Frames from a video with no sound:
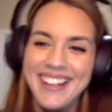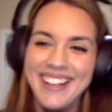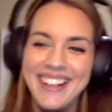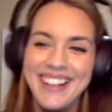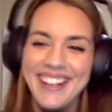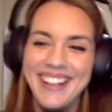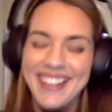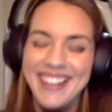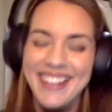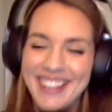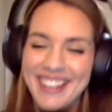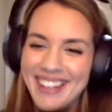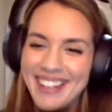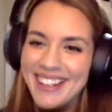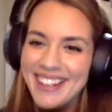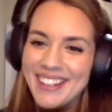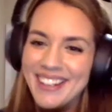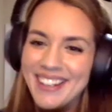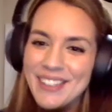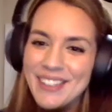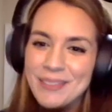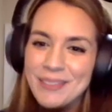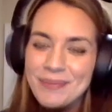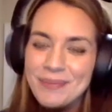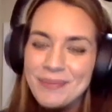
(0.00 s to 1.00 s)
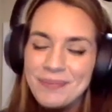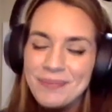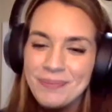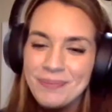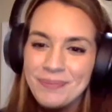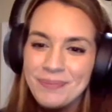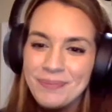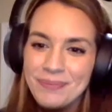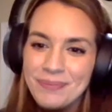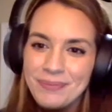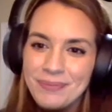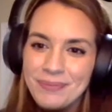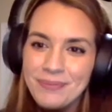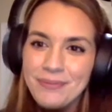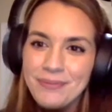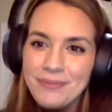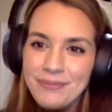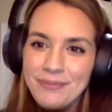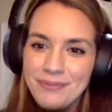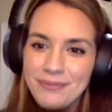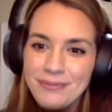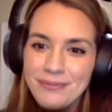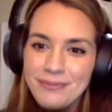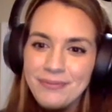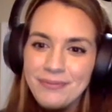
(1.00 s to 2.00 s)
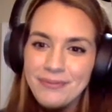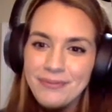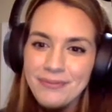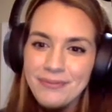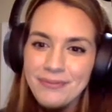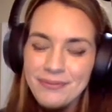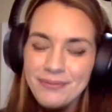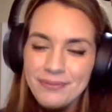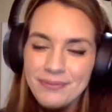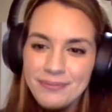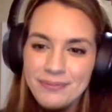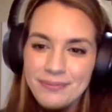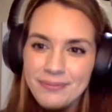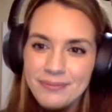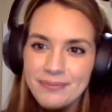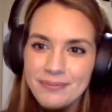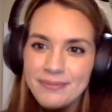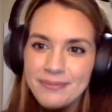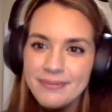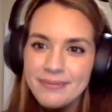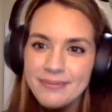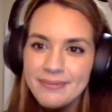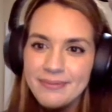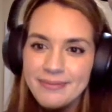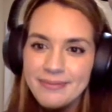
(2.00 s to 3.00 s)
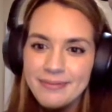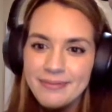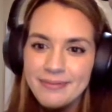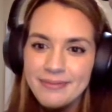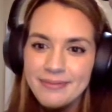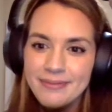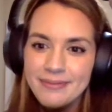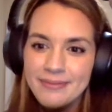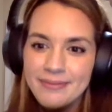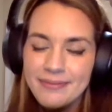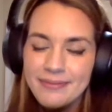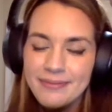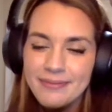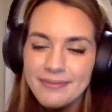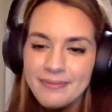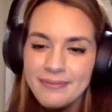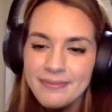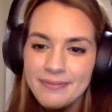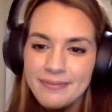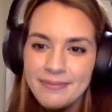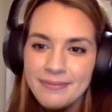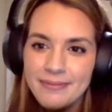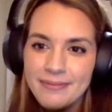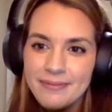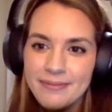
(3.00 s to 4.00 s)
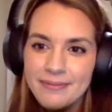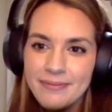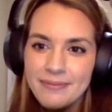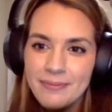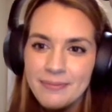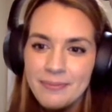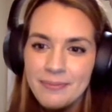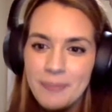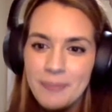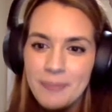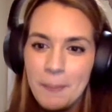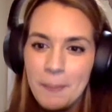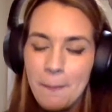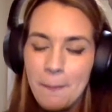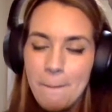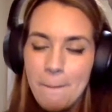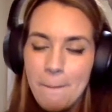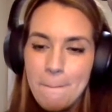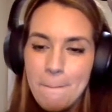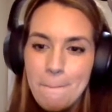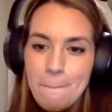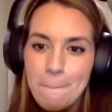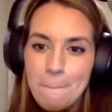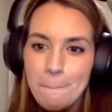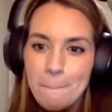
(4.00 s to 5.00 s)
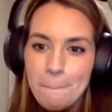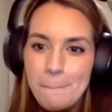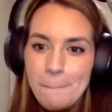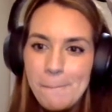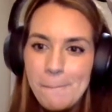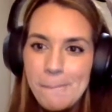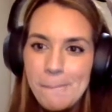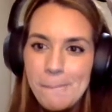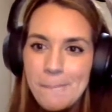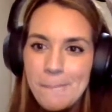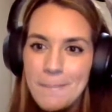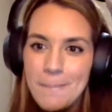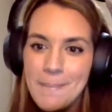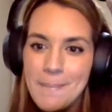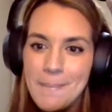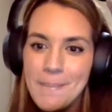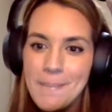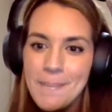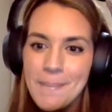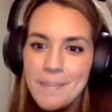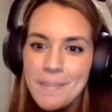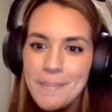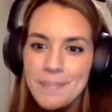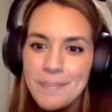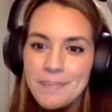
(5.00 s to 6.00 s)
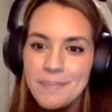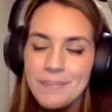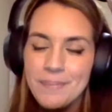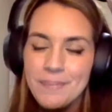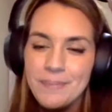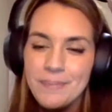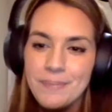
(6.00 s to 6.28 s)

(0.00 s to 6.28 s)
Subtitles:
(silent)